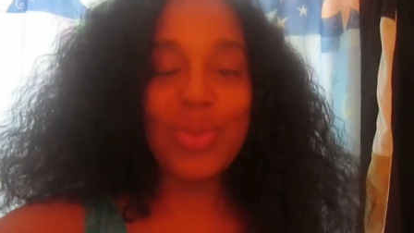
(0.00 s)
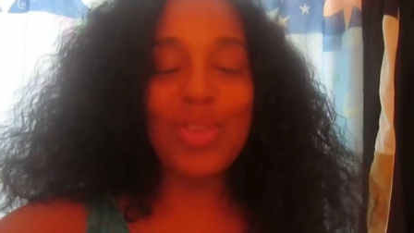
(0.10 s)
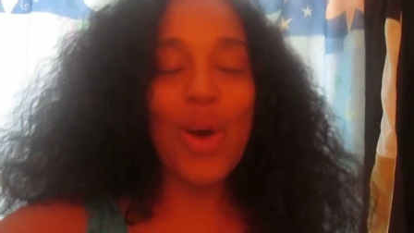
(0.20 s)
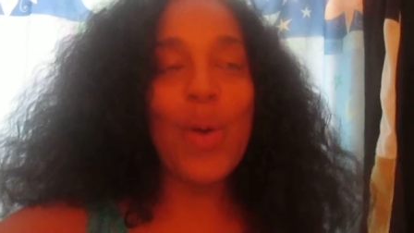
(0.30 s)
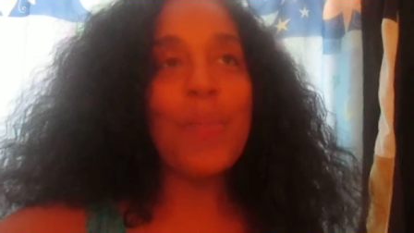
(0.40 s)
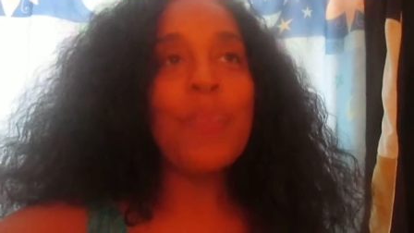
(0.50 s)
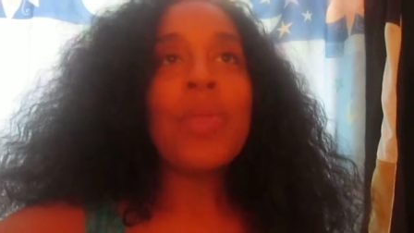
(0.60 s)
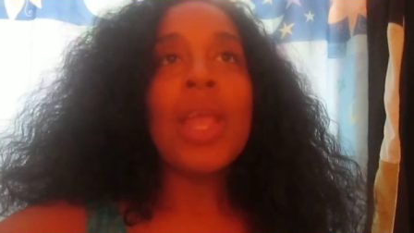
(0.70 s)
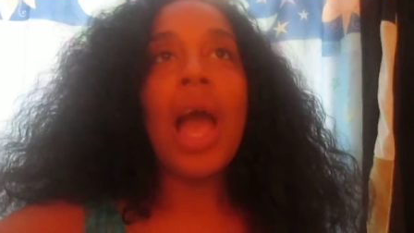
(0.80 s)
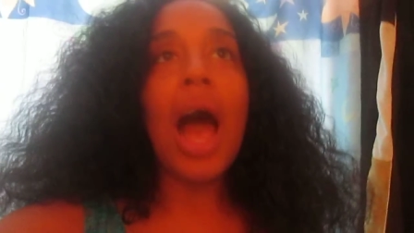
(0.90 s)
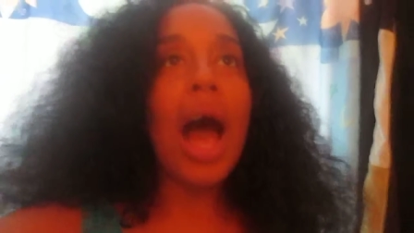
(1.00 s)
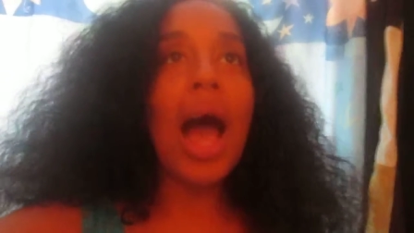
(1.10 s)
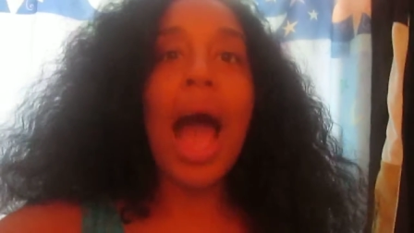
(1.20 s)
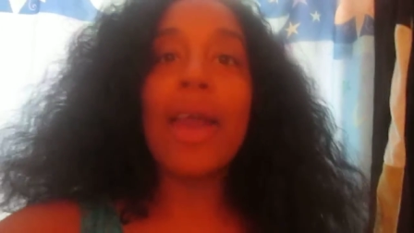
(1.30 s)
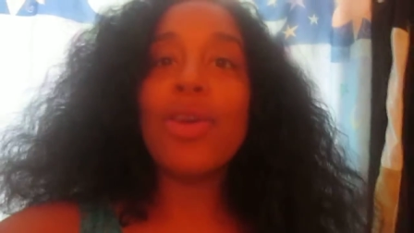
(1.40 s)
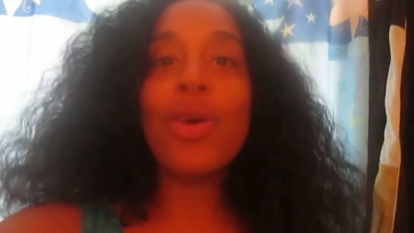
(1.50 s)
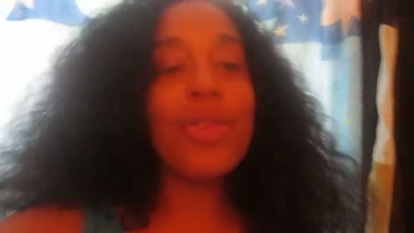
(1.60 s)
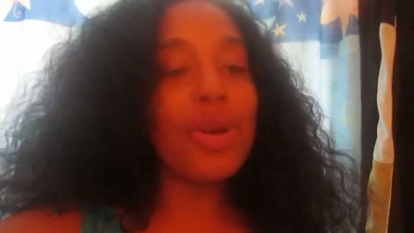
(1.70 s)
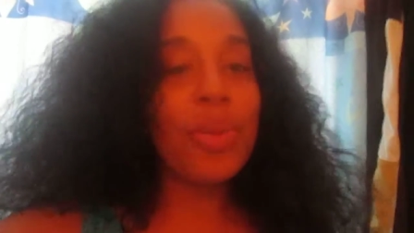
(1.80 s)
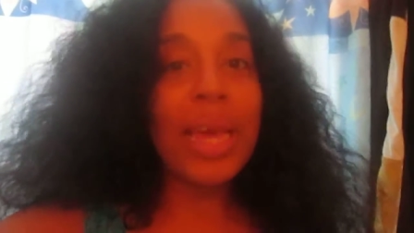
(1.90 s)
So I don't know.
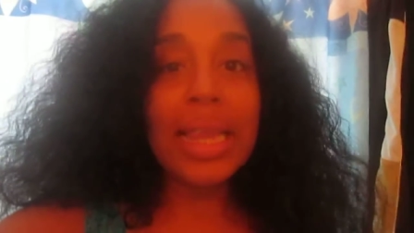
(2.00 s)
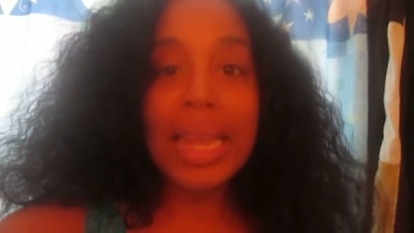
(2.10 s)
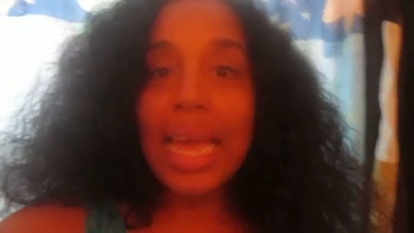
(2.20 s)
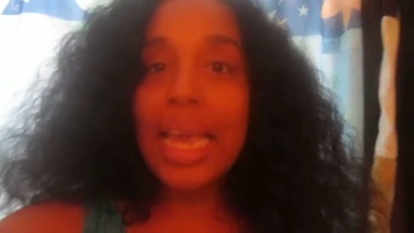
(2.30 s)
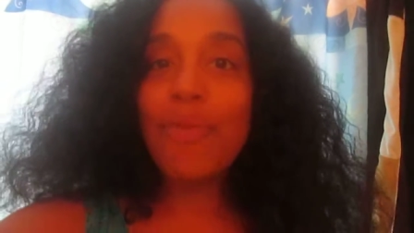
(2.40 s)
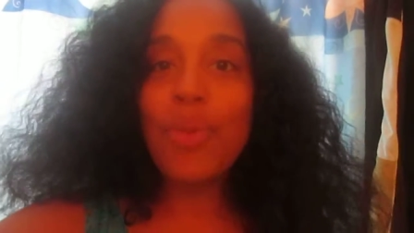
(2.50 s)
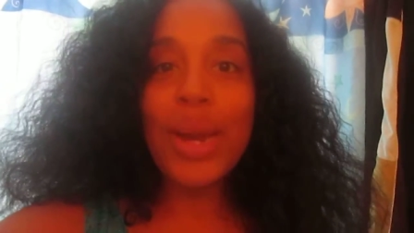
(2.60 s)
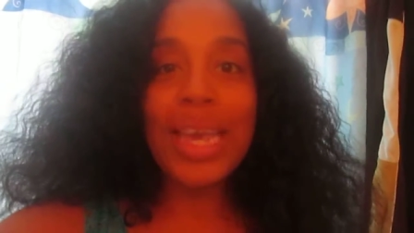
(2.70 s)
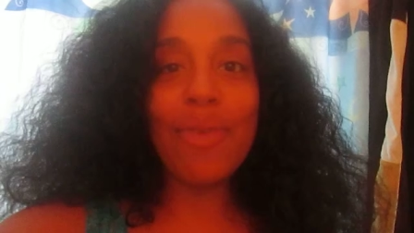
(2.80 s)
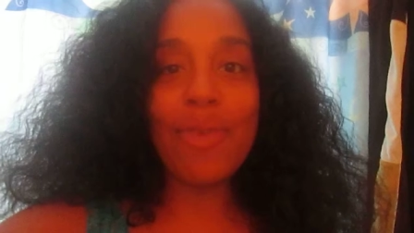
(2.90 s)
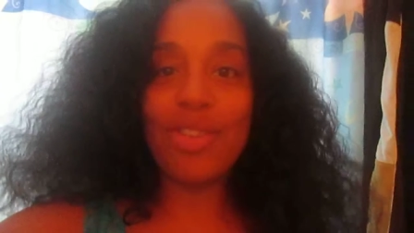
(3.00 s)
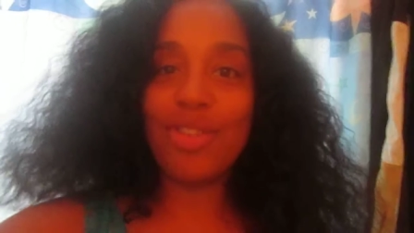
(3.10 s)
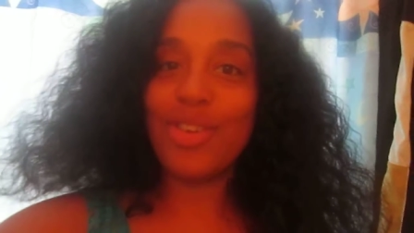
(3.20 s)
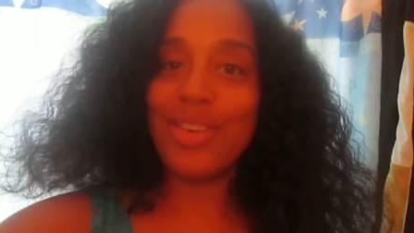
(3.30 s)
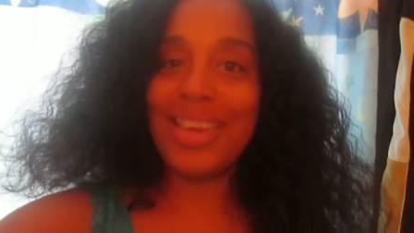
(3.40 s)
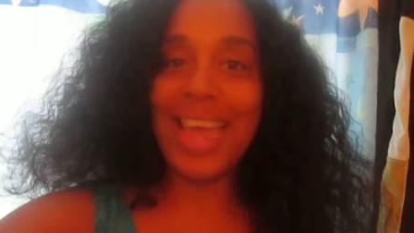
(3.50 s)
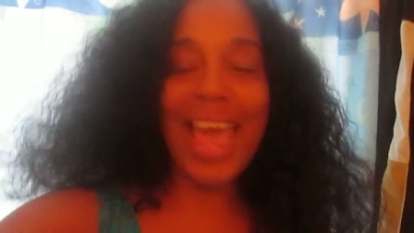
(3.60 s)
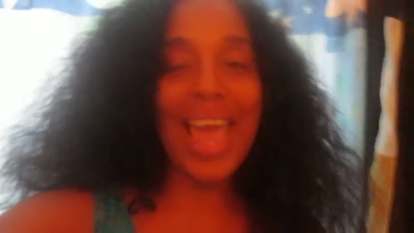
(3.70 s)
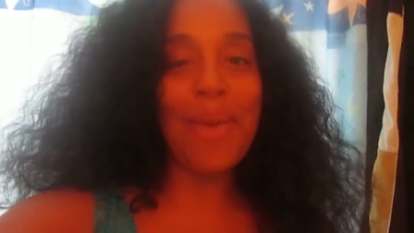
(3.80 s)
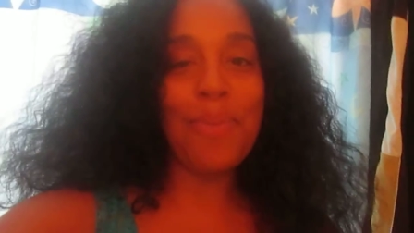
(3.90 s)
There'll be a link if you want to get registered
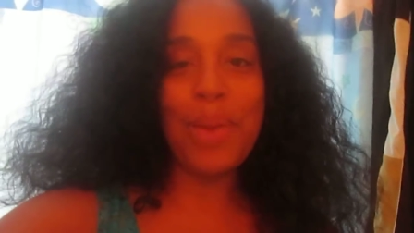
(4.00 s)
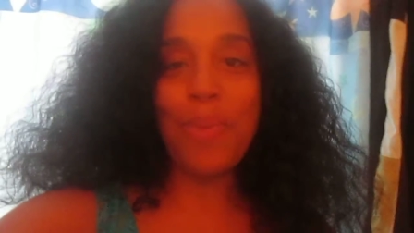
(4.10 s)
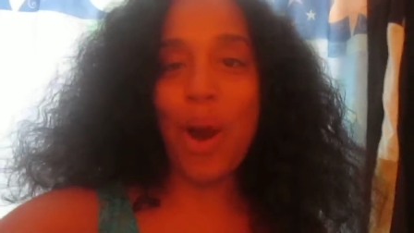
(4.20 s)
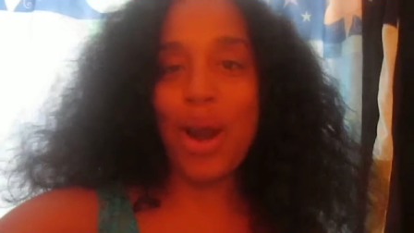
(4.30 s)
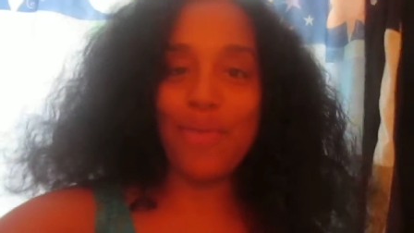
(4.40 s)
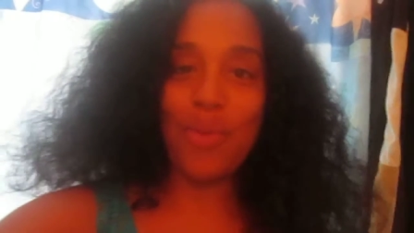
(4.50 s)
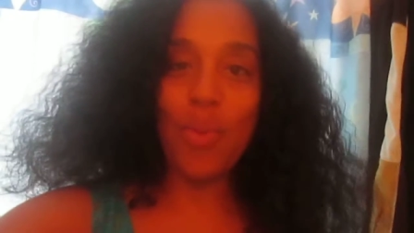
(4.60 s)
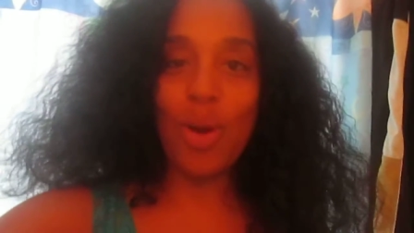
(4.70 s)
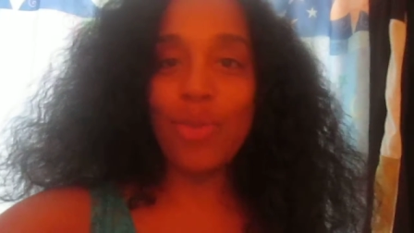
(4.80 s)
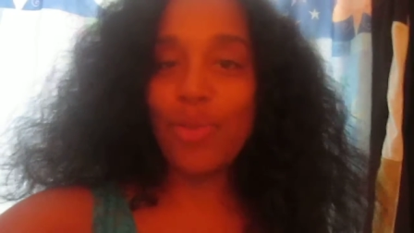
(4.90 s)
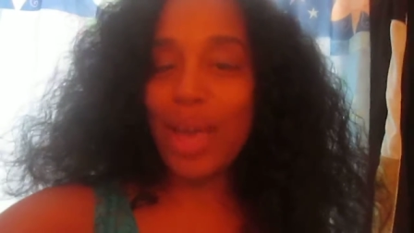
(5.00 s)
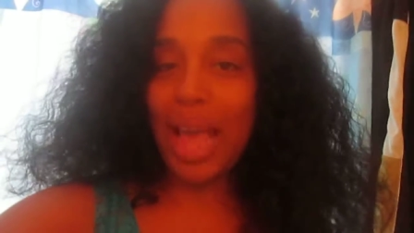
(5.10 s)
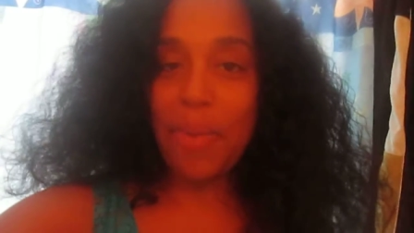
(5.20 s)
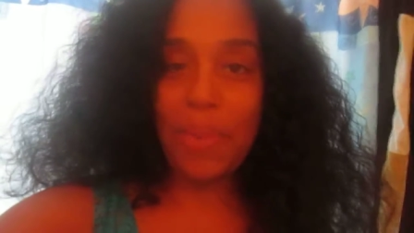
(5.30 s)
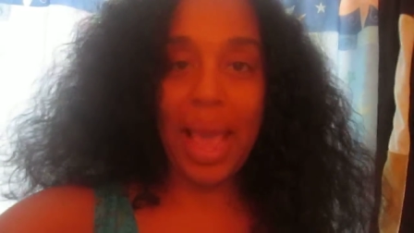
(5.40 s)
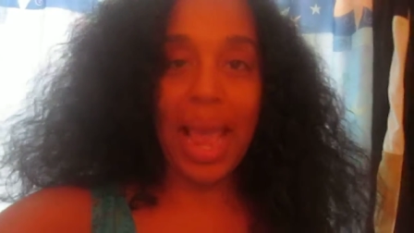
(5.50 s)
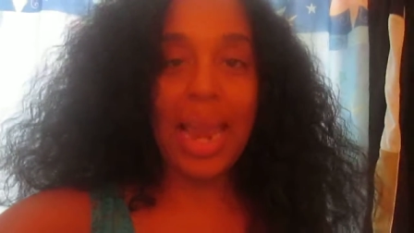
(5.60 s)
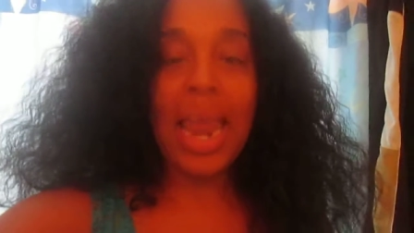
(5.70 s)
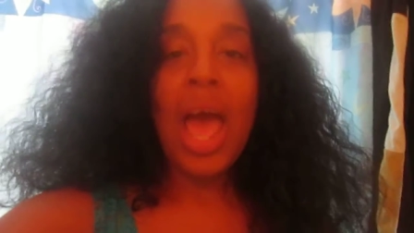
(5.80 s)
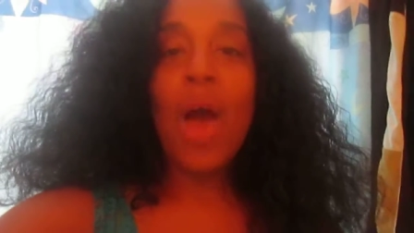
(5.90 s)
today and be part of a wonderful
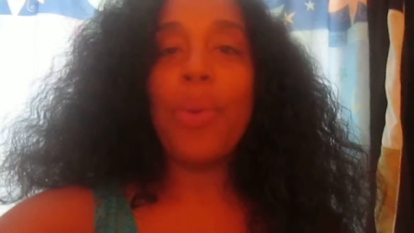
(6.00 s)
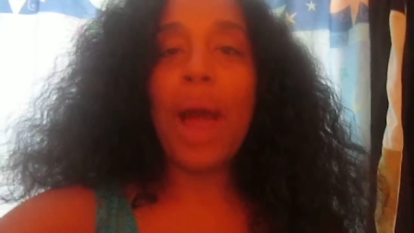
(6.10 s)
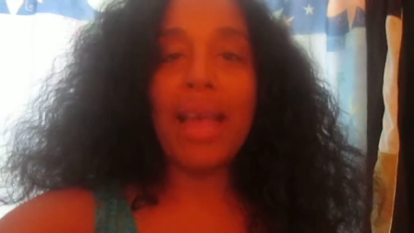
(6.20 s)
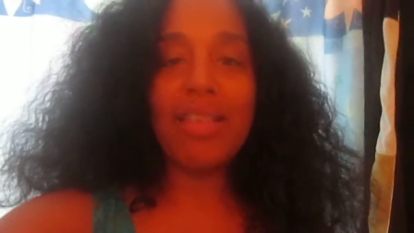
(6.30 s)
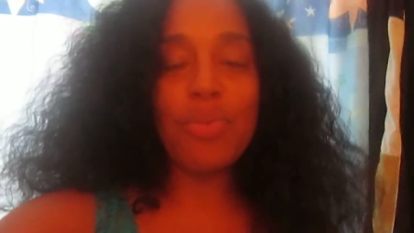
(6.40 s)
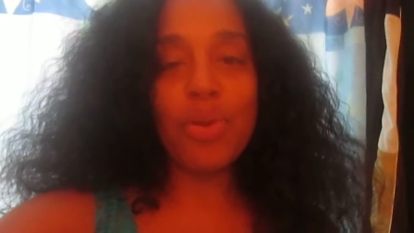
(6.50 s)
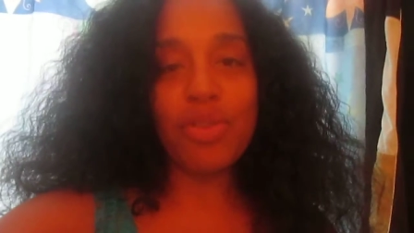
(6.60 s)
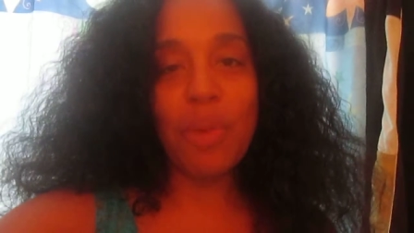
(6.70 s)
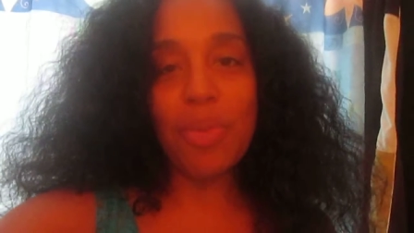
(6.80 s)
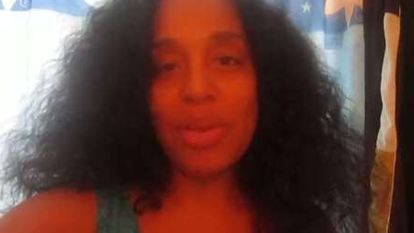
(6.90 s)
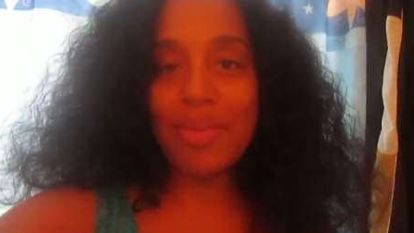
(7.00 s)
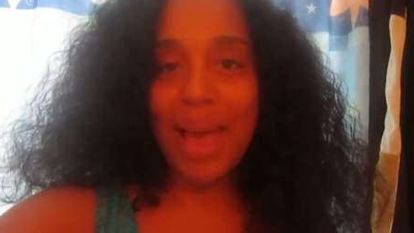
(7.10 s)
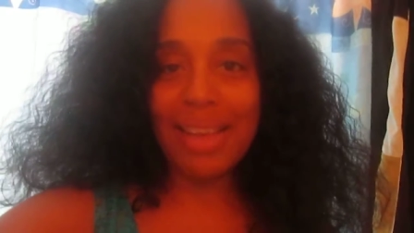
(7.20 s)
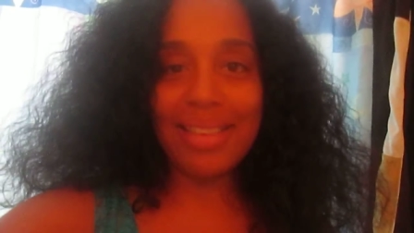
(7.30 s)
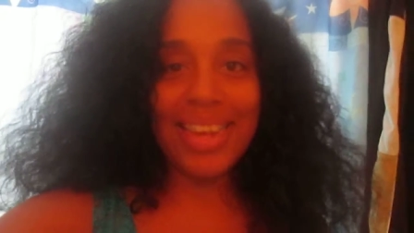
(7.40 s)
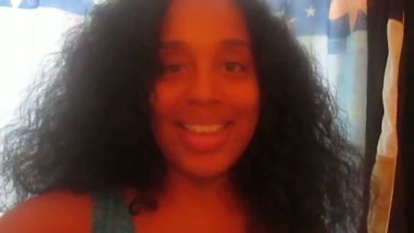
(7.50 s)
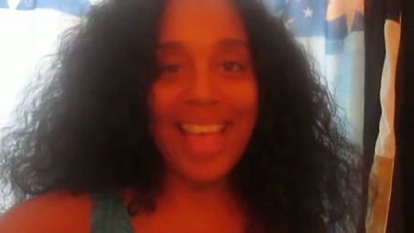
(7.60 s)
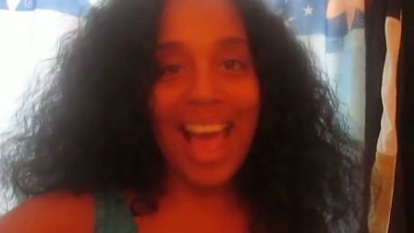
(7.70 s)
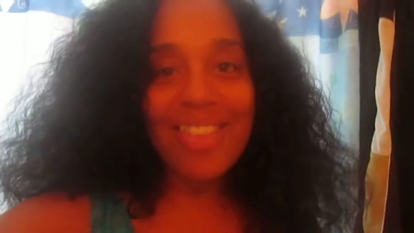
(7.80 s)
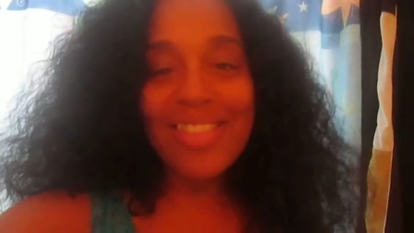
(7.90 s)
campaign where I Support Small Biz Magazine is
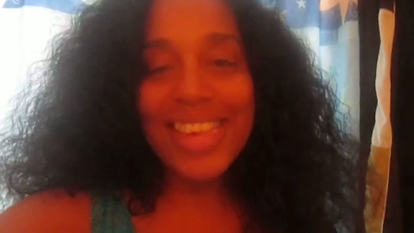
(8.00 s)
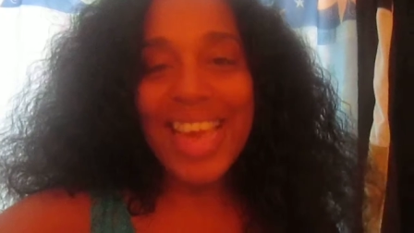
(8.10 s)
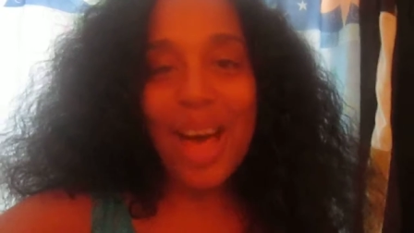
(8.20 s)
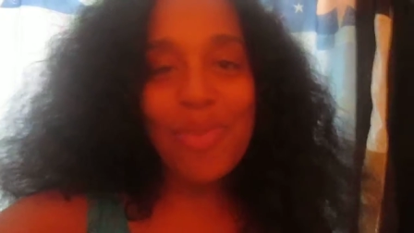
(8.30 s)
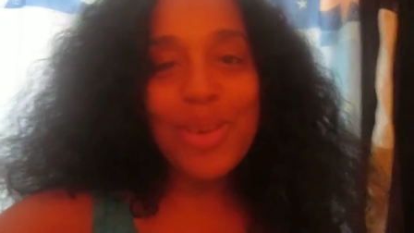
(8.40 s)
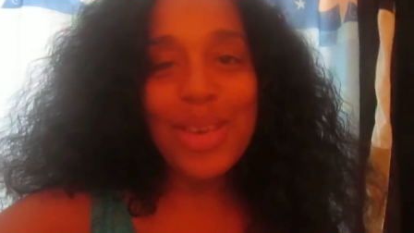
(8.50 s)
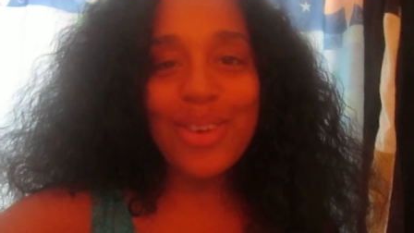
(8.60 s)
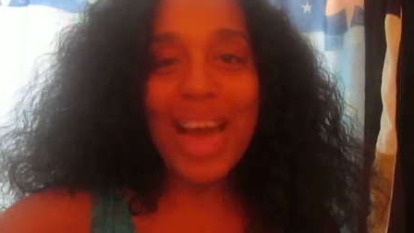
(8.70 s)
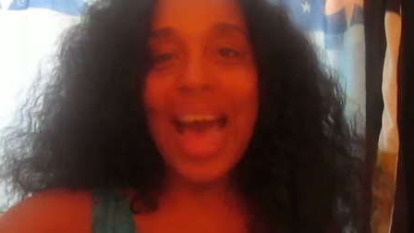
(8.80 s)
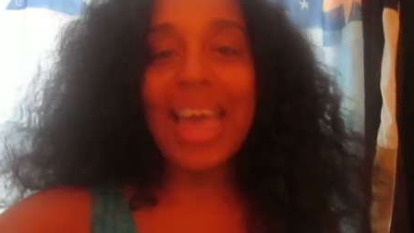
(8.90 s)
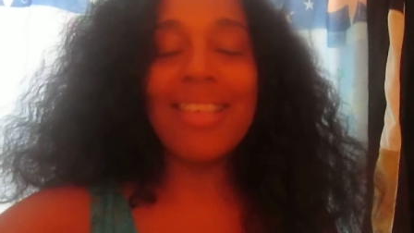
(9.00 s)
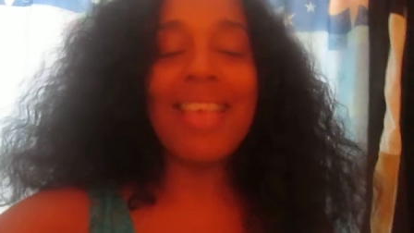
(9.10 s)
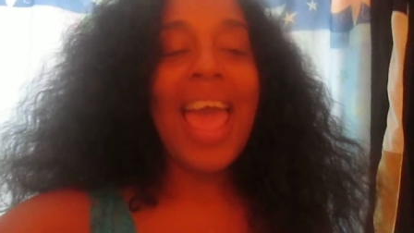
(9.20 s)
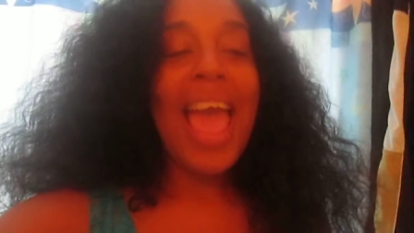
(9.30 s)
actually helping you guys,